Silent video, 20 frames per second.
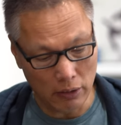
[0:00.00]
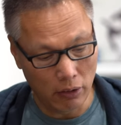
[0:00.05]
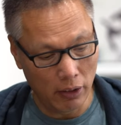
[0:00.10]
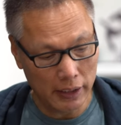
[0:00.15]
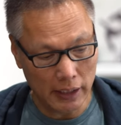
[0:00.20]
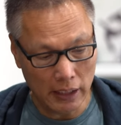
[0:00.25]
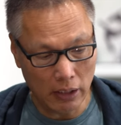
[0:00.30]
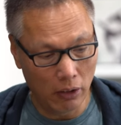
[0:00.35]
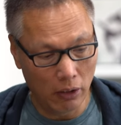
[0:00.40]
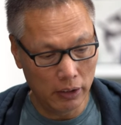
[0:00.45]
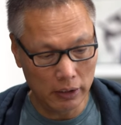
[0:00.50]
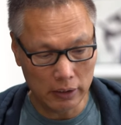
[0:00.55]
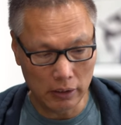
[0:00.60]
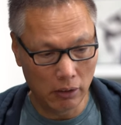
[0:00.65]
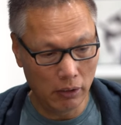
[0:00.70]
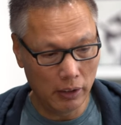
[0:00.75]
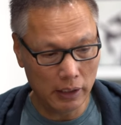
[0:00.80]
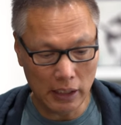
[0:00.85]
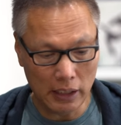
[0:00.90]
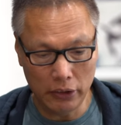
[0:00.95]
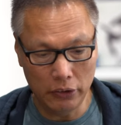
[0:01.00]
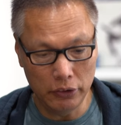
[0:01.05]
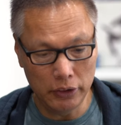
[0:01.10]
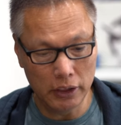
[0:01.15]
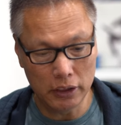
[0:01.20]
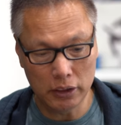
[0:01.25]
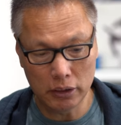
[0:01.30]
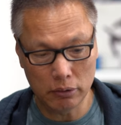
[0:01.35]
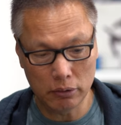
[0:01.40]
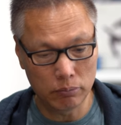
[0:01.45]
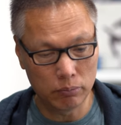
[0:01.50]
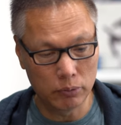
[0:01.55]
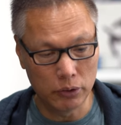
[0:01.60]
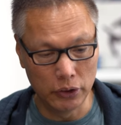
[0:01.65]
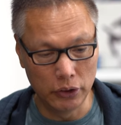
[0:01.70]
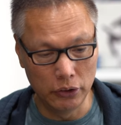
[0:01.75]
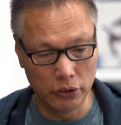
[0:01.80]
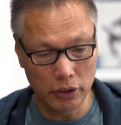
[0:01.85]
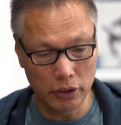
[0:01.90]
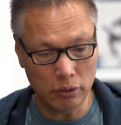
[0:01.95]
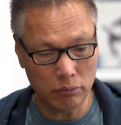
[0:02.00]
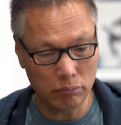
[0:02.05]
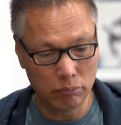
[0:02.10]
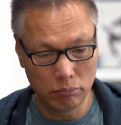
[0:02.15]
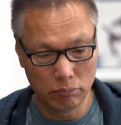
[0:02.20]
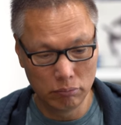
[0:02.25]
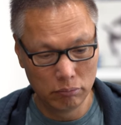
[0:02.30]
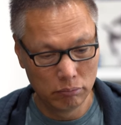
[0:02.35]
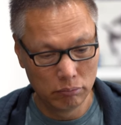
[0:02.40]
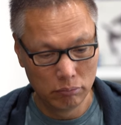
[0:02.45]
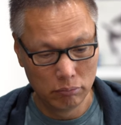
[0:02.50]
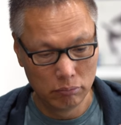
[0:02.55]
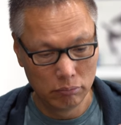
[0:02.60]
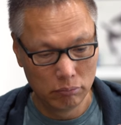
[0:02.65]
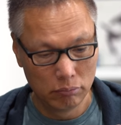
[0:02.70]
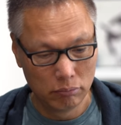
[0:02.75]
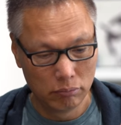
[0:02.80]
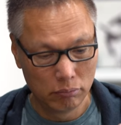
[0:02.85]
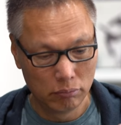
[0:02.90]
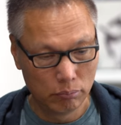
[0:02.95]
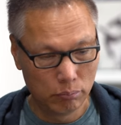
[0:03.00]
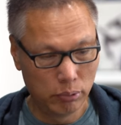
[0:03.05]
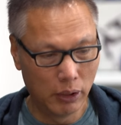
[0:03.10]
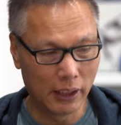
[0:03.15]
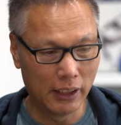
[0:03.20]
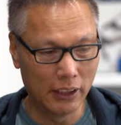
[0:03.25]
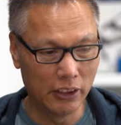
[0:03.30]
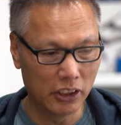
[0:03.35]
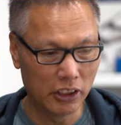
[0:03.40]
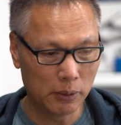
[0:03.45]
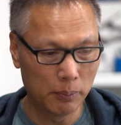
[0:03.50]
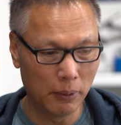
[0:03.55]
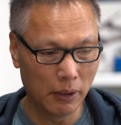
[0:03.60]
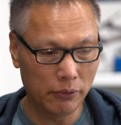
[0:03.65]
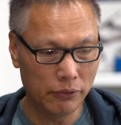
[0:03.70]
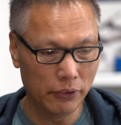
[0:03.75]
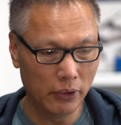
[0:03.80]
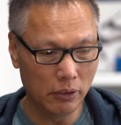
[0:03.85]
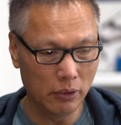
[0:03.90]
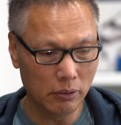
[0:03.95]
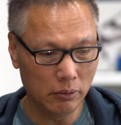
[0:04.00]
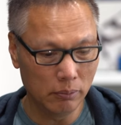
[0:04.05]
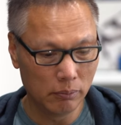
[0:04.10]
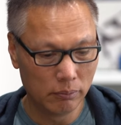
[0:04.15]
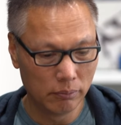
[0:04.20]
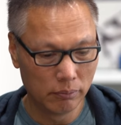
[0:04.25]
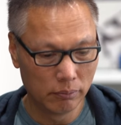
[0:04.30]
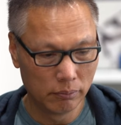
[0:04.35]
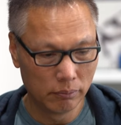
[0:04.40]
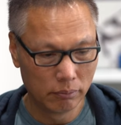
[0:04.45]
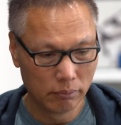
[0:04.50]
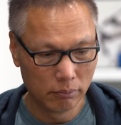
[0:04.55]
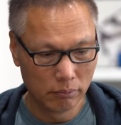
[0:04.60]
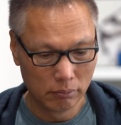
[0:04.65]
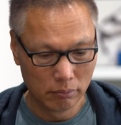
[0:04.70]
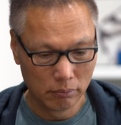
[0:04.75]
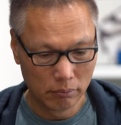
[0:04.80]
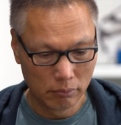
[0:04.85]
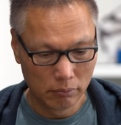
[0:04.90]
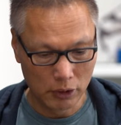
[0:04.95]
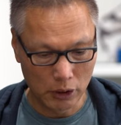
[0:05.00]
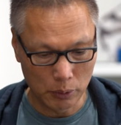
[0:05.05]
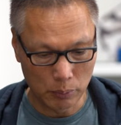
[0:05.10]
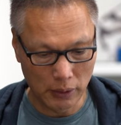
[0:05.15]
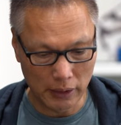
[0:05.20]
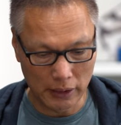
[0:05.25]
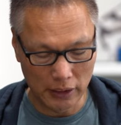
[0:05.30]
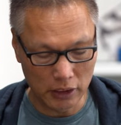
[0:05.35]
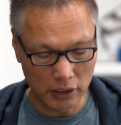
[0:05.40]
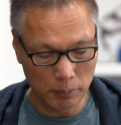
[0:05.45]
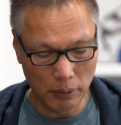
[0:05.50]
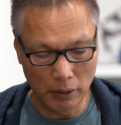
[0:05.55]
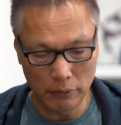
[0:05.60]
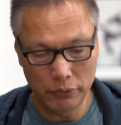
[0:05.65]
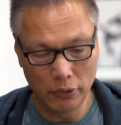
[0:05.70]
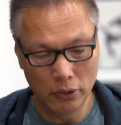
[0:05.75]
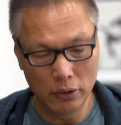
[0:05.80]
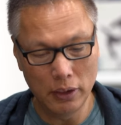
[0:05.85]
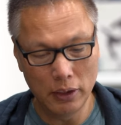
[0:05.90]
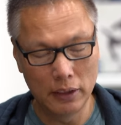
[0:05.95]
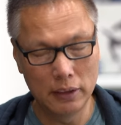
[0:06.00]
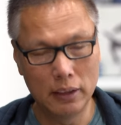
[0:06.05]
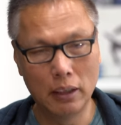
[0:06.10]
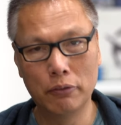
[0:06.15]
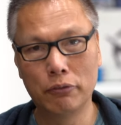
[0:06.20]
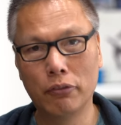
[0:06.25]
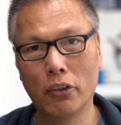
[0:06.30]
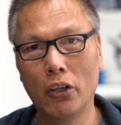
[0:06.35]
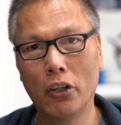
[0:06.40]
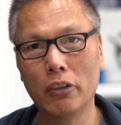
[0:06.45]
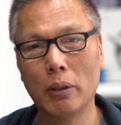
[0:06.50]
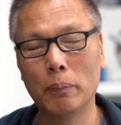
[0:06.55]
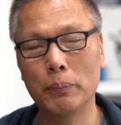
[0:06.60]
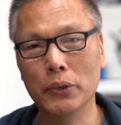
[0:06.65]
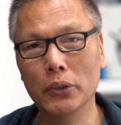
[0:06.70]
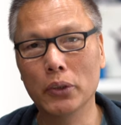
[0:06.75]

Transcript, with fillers: All you gotta do just to use it, plug in your smartphone, just plug in the smartphone, and then fire